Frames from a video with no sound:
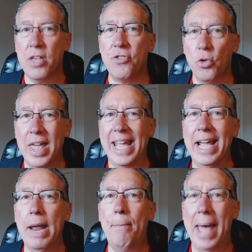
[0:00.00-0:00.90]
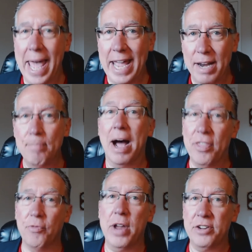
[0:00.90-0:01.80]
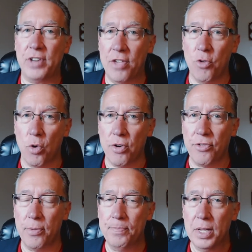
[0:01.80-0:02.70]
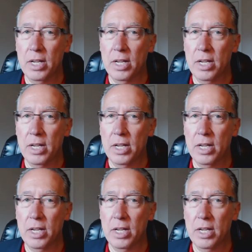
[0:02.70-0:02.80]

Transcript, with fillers: so they can get paid by the franchisors.